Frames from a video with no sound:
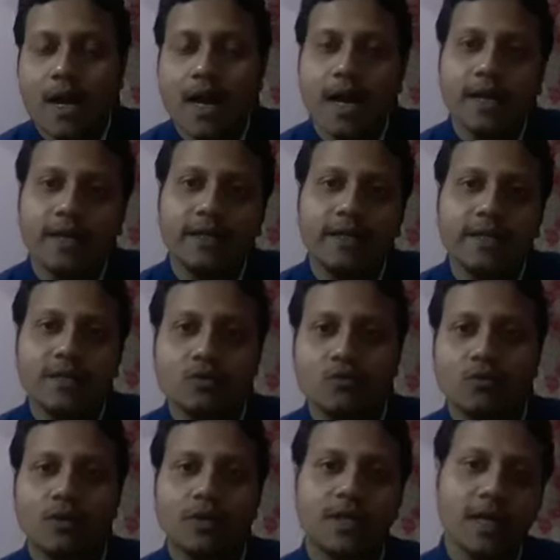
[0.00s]
and it is
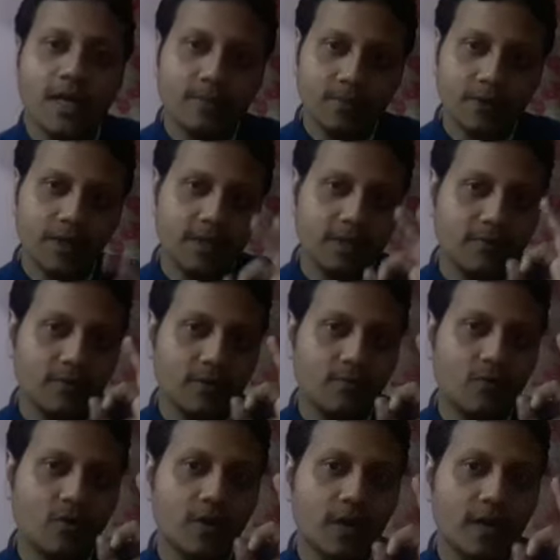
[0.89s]
only applicable
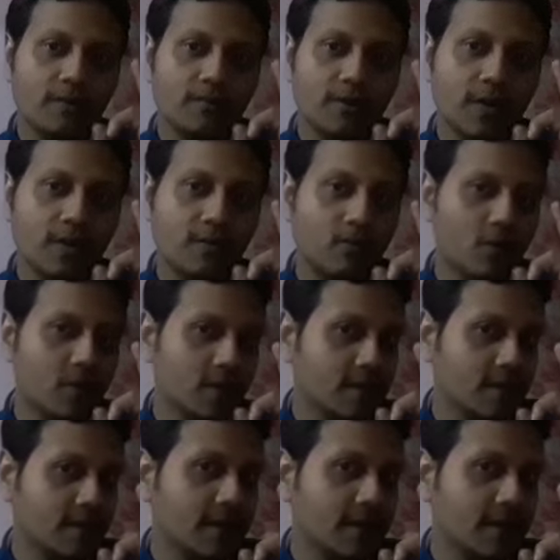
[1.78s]
for heavier bodies.